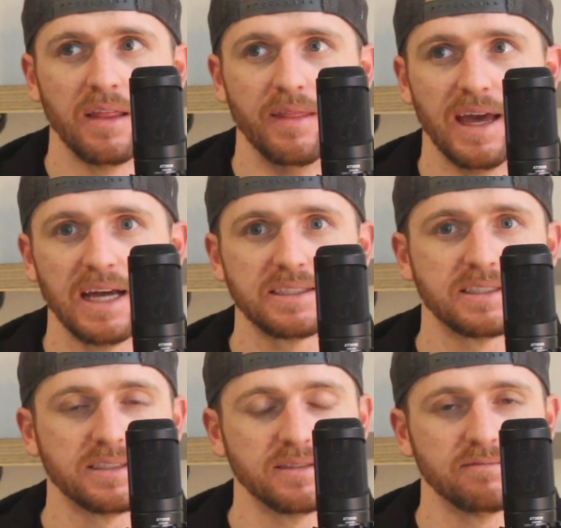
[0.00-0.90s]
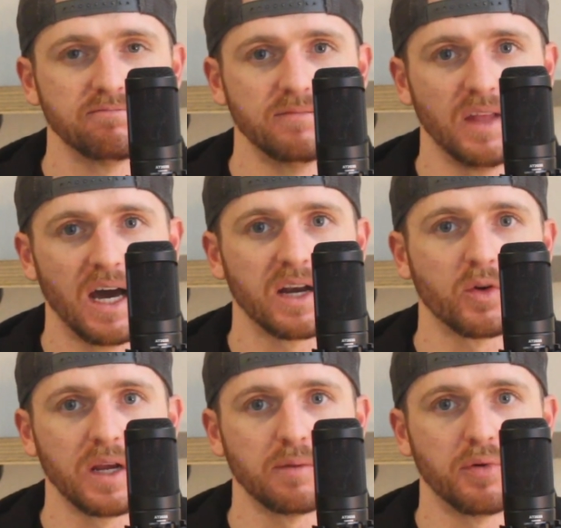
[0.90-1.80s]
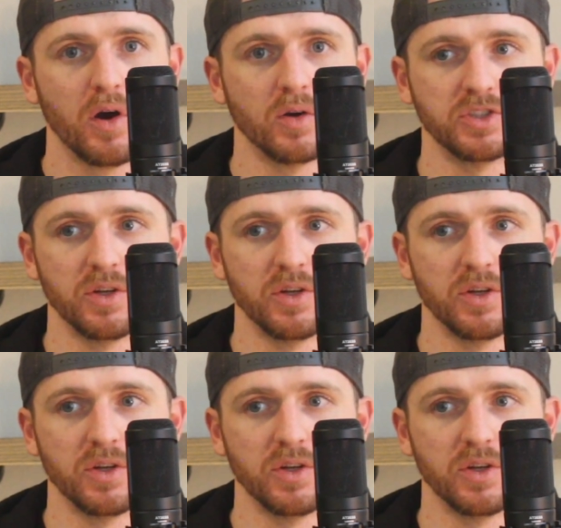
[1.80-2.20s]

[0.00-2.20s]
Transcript: That's not a great approach.